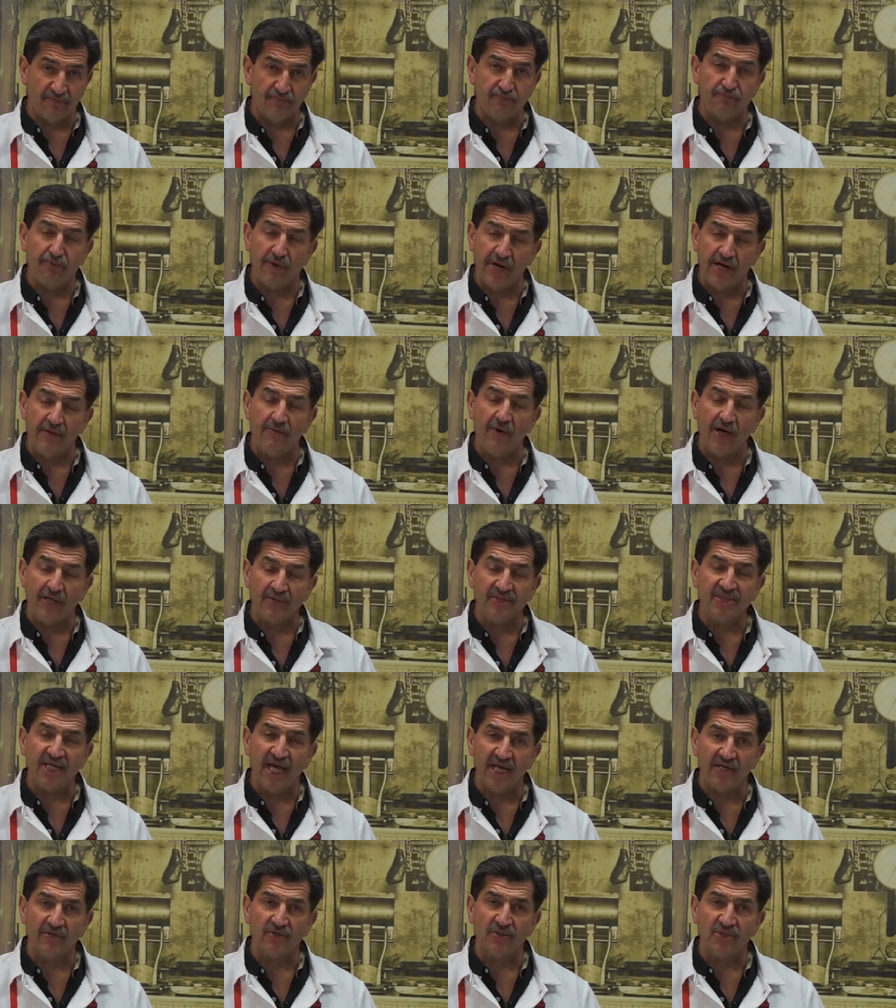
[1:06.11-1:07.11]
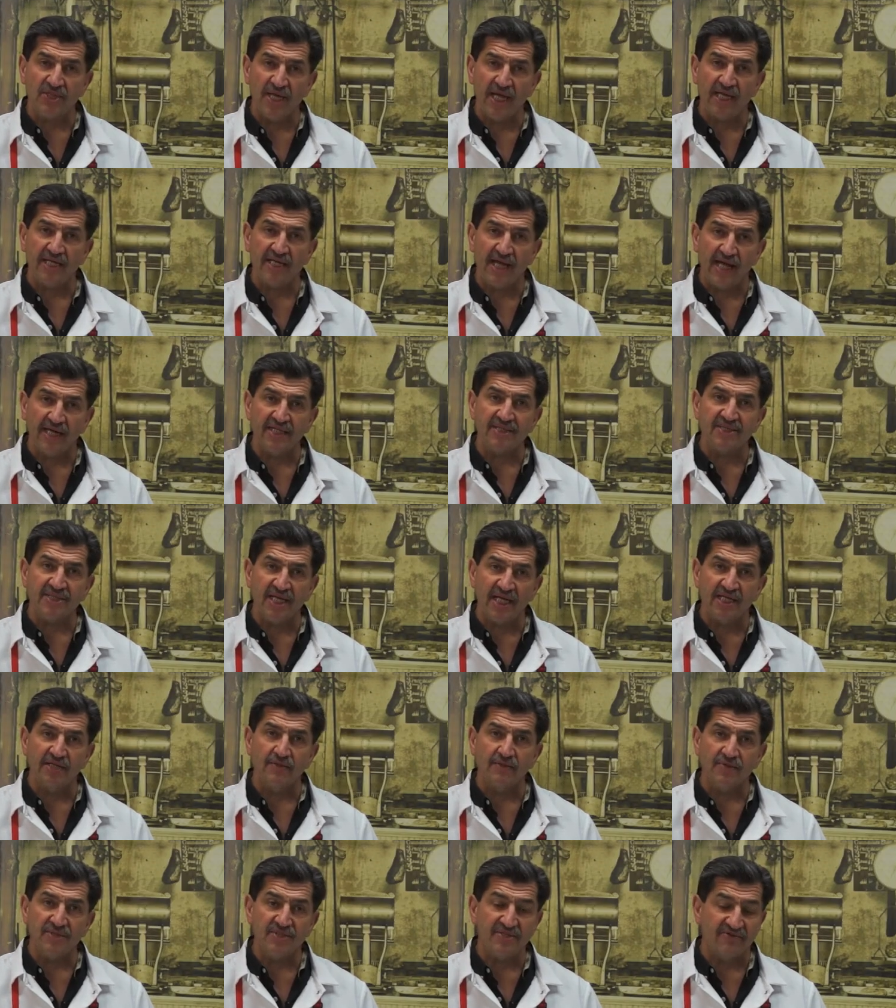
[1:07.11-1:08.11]
a pretty well tender steak, not as
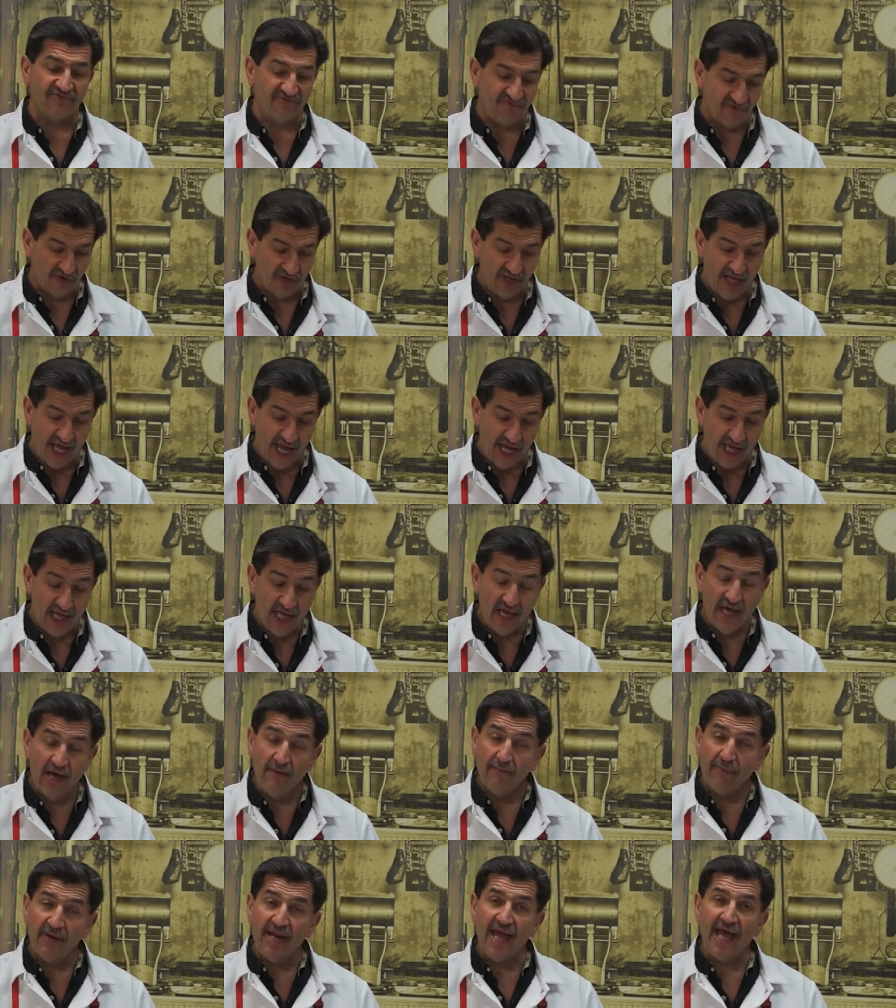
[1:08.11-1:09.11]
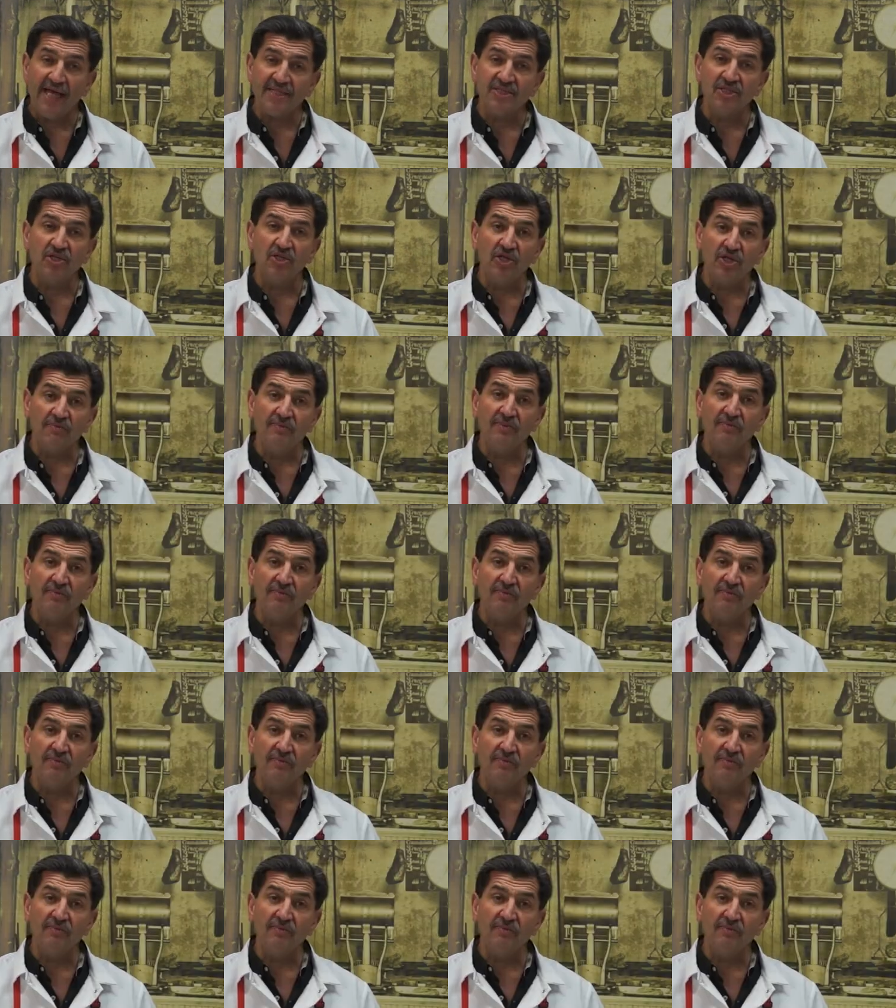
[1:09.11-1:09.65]
tender as the filet, but it has a little